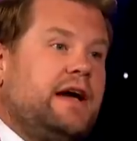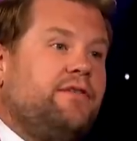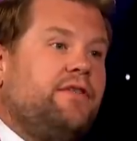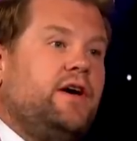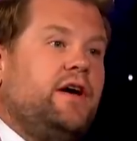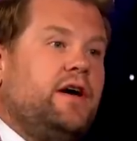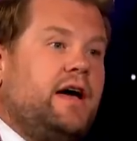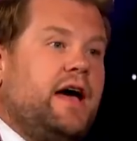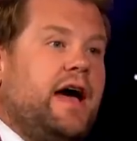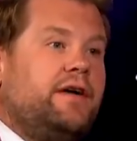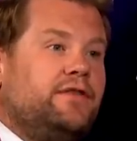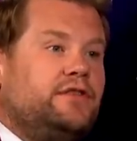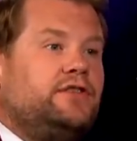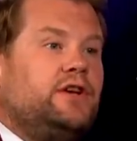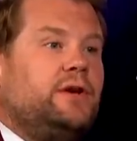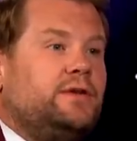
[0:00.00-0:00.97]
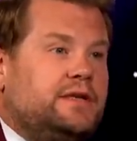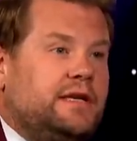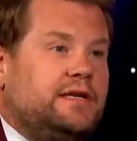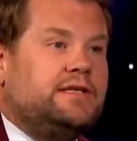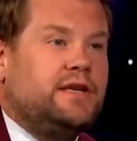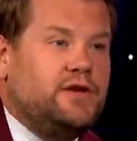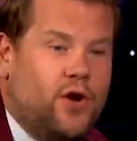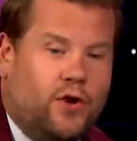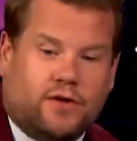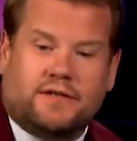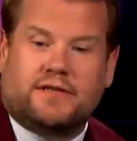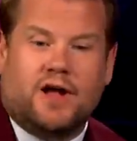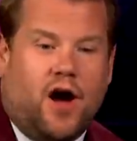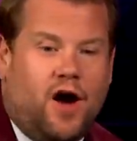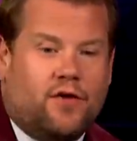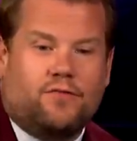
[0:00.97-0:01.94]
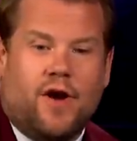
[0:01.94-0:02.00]
have a have a duty to not
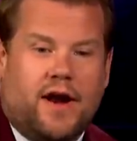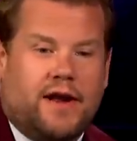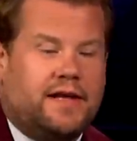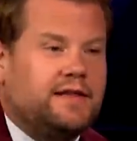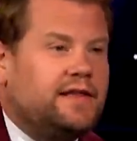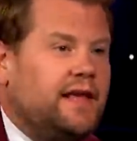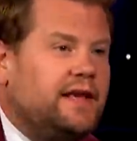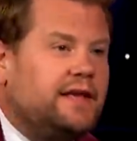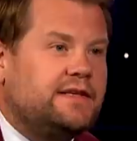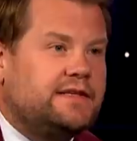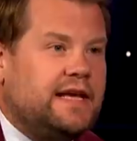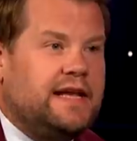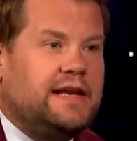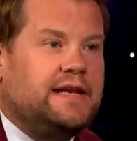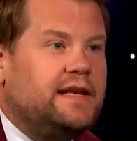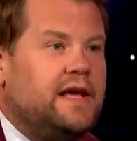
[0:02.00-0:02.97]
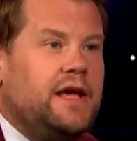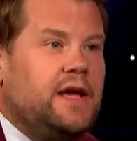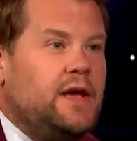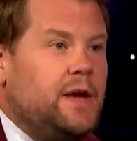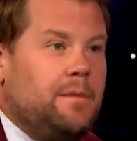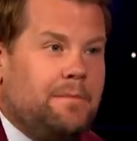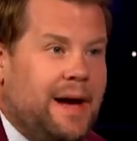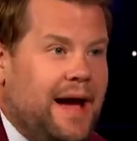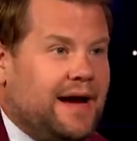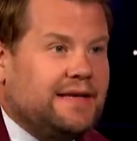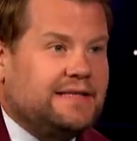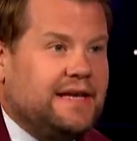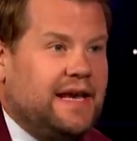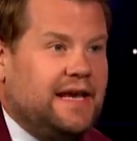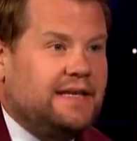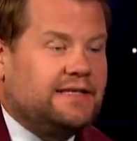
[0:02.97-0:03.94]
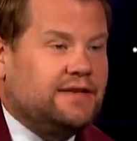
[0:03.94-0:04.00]
start running things in
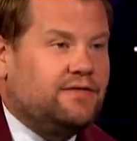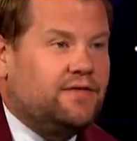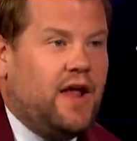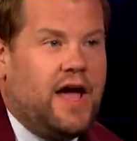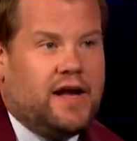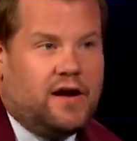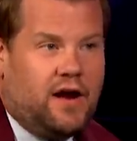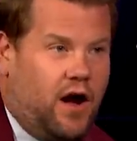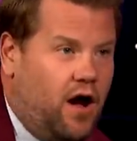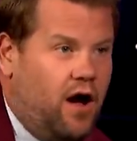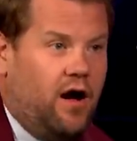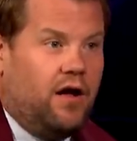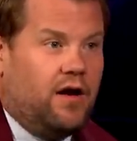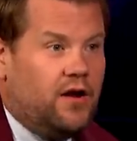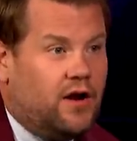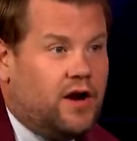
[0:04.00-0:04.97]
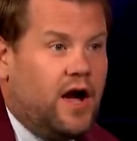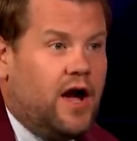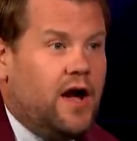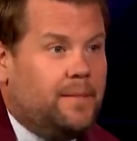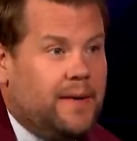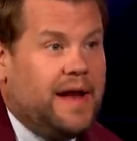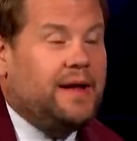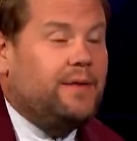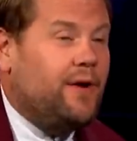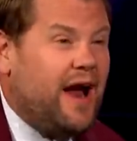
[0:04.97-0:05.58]
magazines of like, oh, look at her belly.